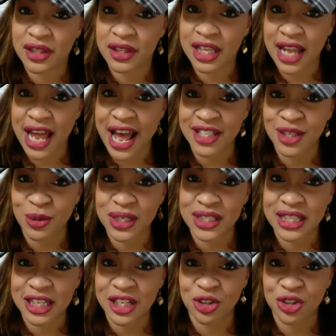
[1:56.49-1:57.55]
The last one is
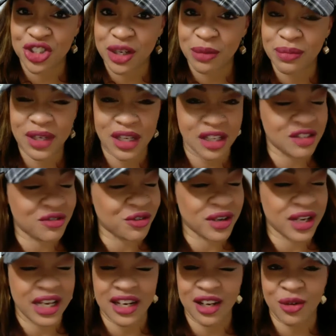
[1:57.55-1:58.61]
leadership. It's
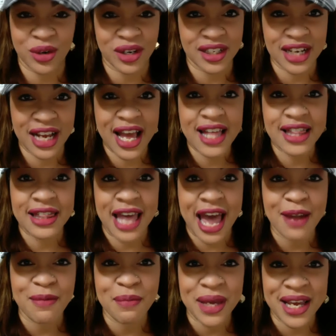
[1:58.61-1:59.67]
for anyone.
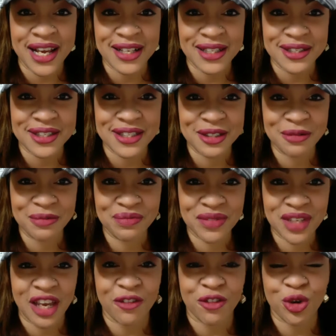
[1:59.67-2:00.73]
That means
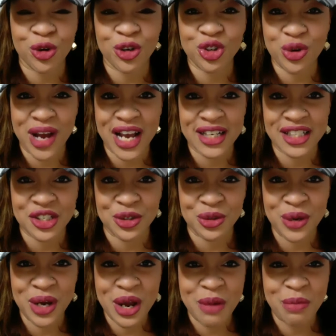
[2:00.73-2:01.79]
if you're trying to
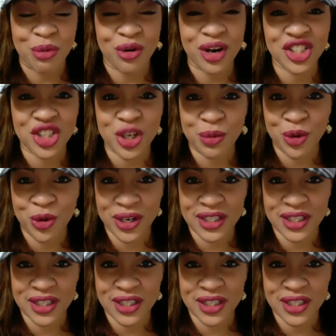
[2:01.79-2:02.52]
brush up your